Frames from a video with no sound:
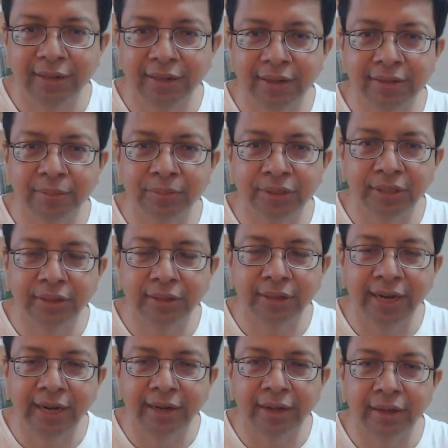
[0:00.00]
Consumption
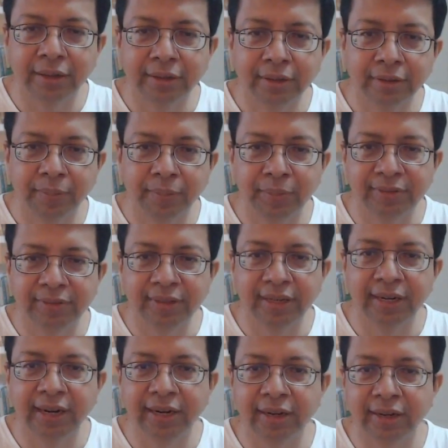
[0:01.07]
data, the
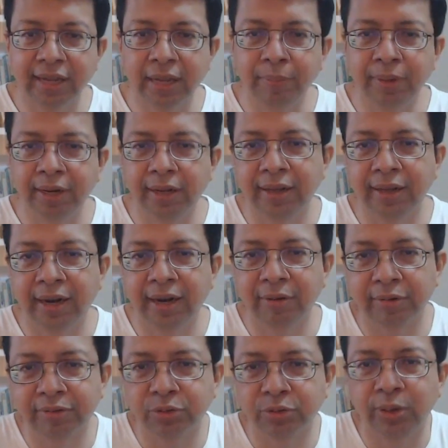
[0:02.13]
PCE data came in and that
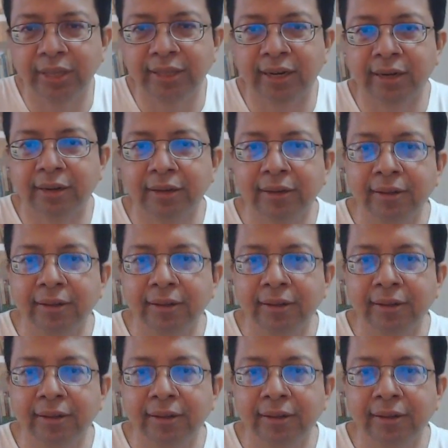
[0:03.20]
was showing that